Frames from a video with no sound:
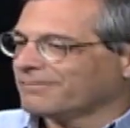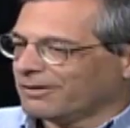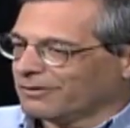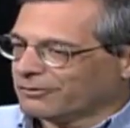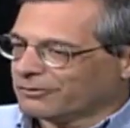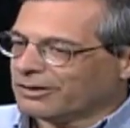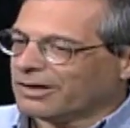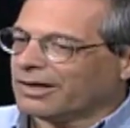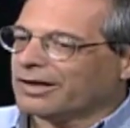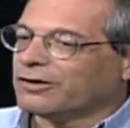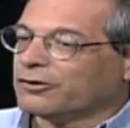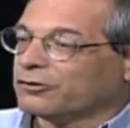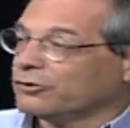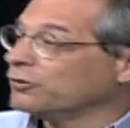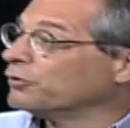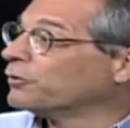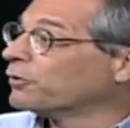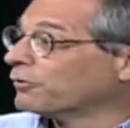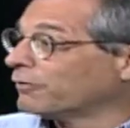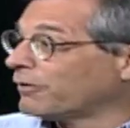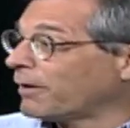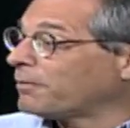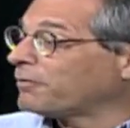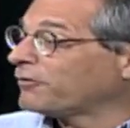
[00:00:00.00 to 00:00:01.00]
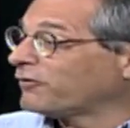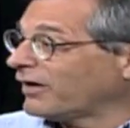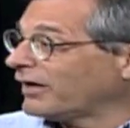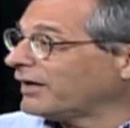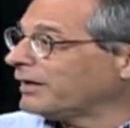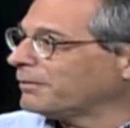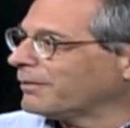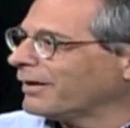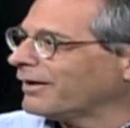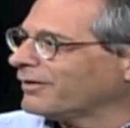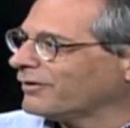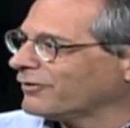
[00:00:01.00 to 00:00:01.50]
yeah, Okay, who you were
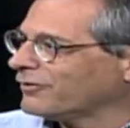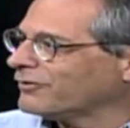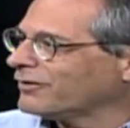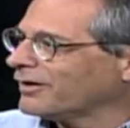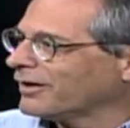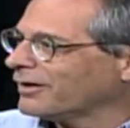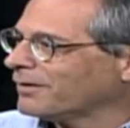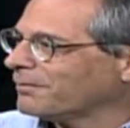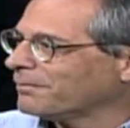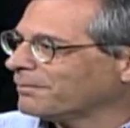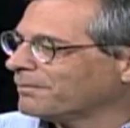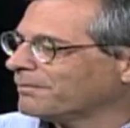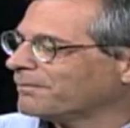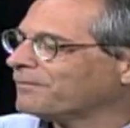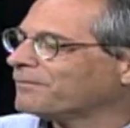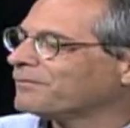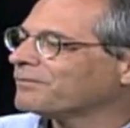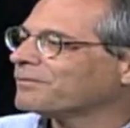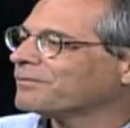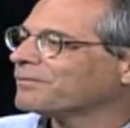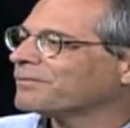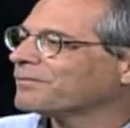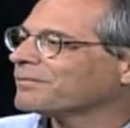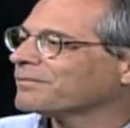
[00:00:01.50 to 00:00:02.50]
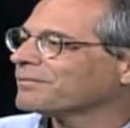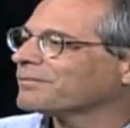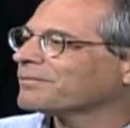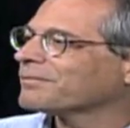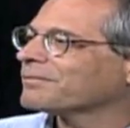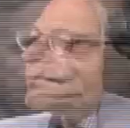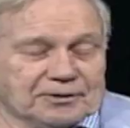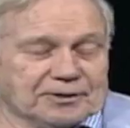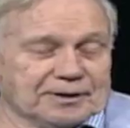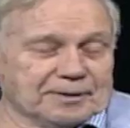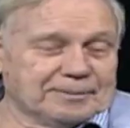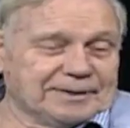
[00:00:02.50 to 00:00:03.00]
representing by this time. I, uh, yeah,
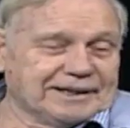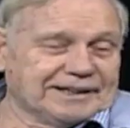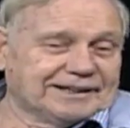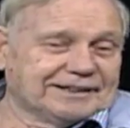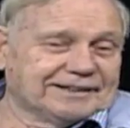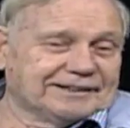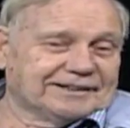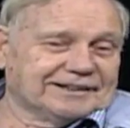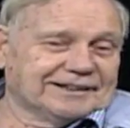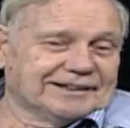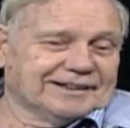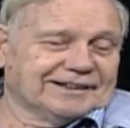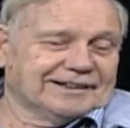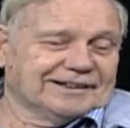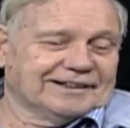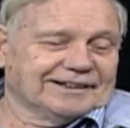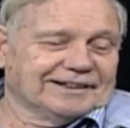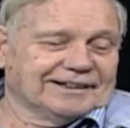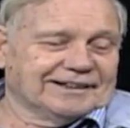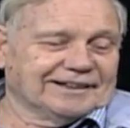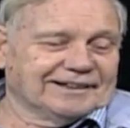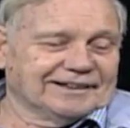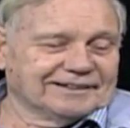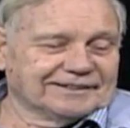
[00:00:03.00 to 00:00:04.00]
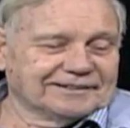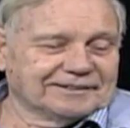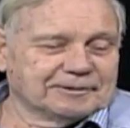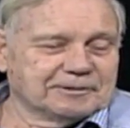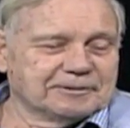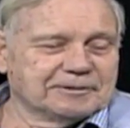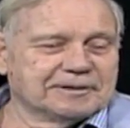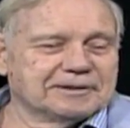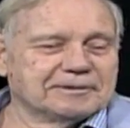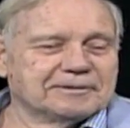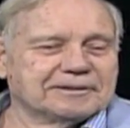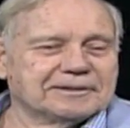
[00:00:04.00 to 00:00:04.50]
so, I mean, uh,
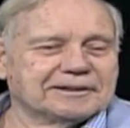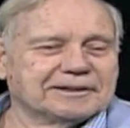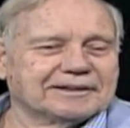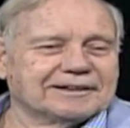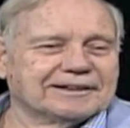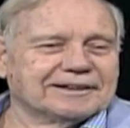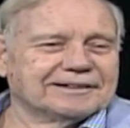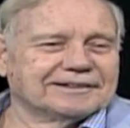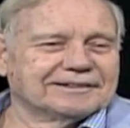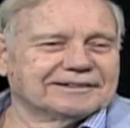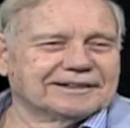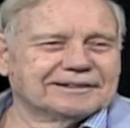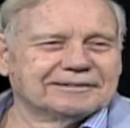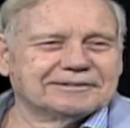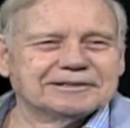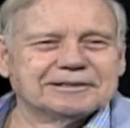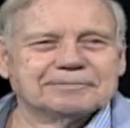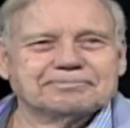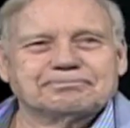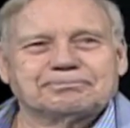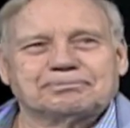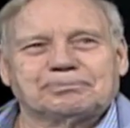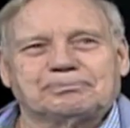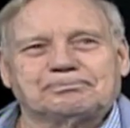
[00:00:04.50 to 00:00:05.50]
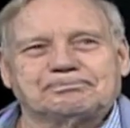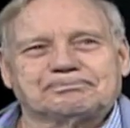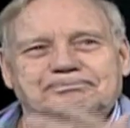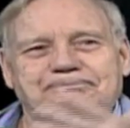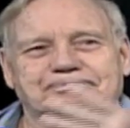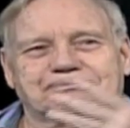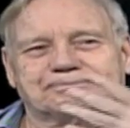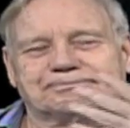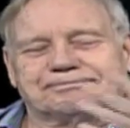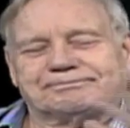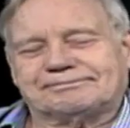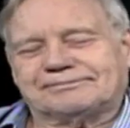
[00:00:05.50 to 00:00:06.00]
he was
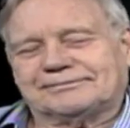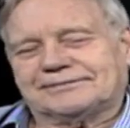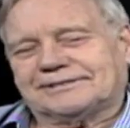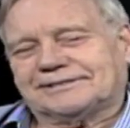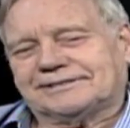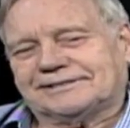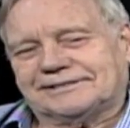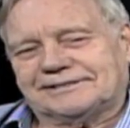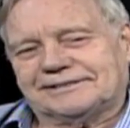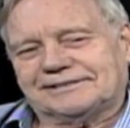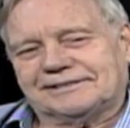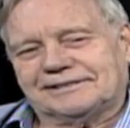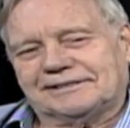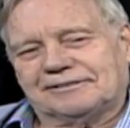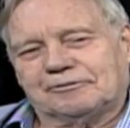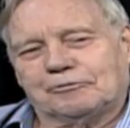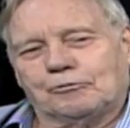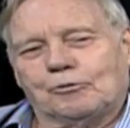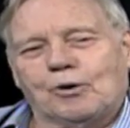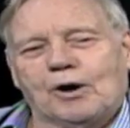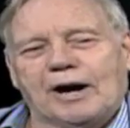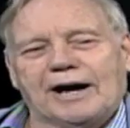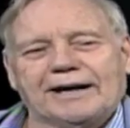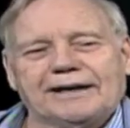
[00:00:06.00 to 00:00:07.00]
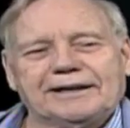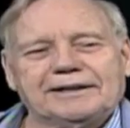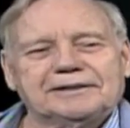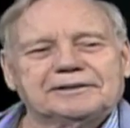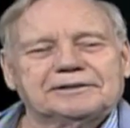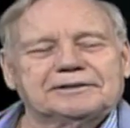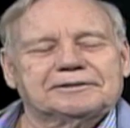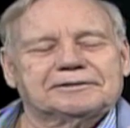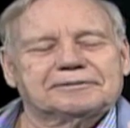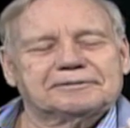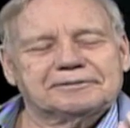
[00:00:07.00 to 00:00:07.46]
a white,